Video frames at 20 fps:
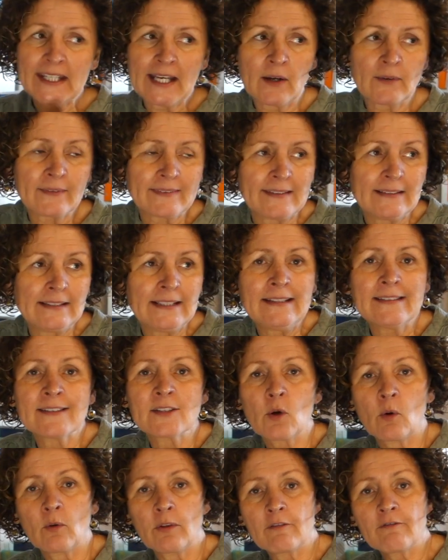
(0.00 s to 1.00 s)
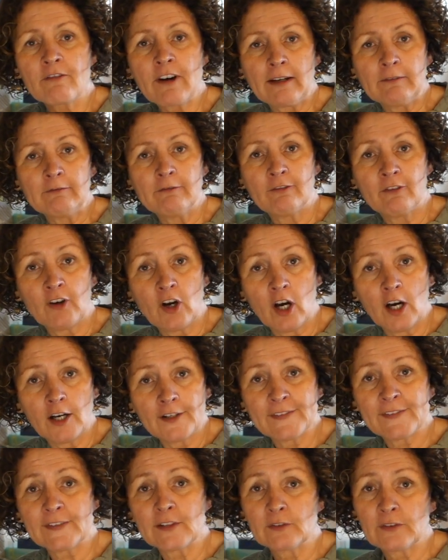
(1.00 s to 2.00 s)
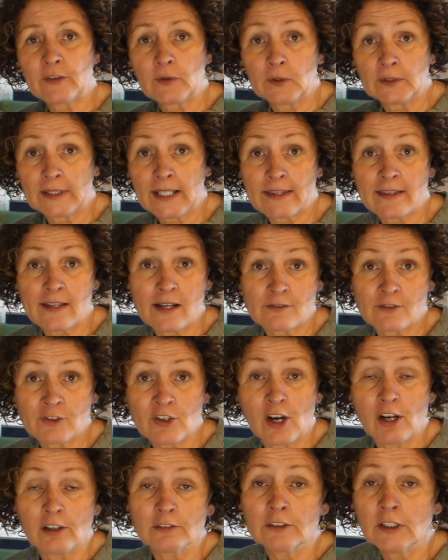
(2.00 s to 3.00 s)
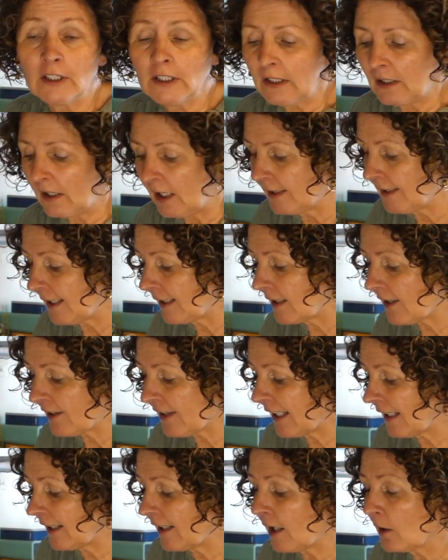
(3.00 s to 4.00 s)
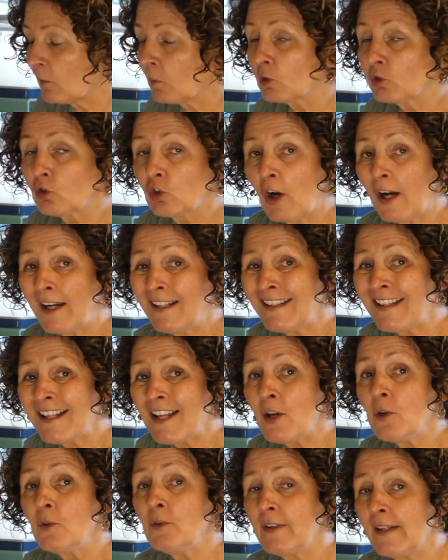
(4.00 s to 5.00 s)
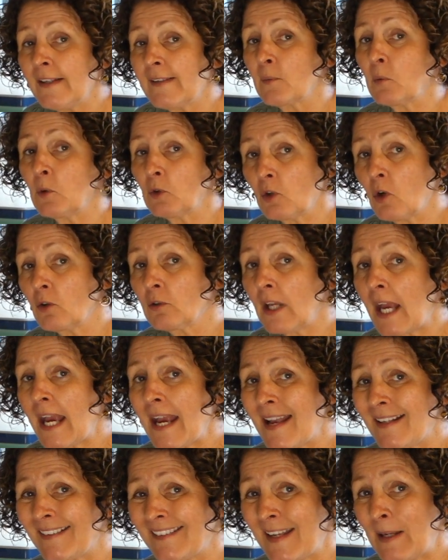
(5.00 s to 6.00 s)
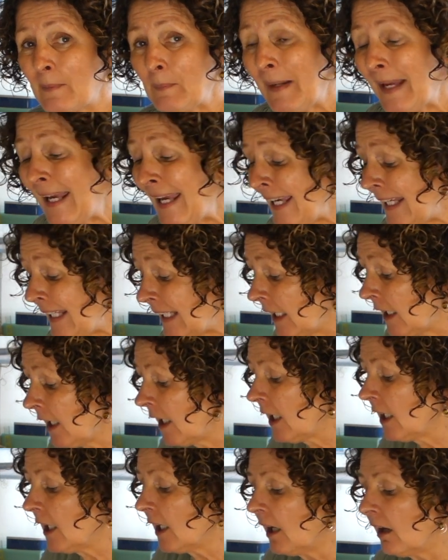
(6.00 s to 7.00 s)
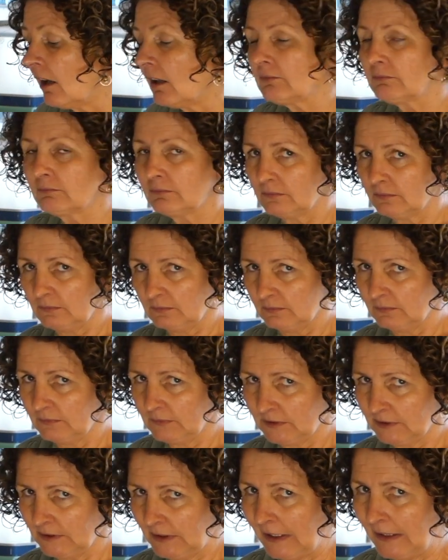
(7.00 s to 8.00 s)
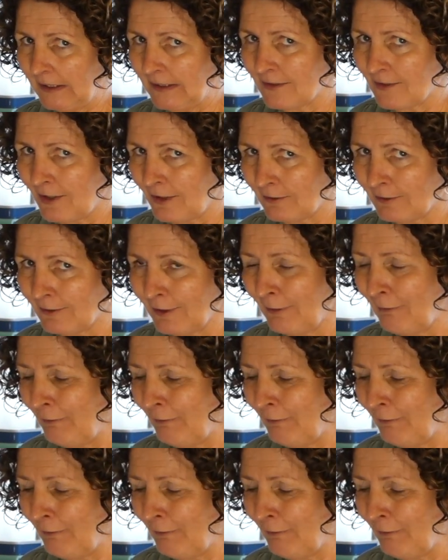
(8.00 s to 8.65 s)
else that needs to go on the frame first, so I'll get that done, and then I think I will try and load this one on ASAP, get it done and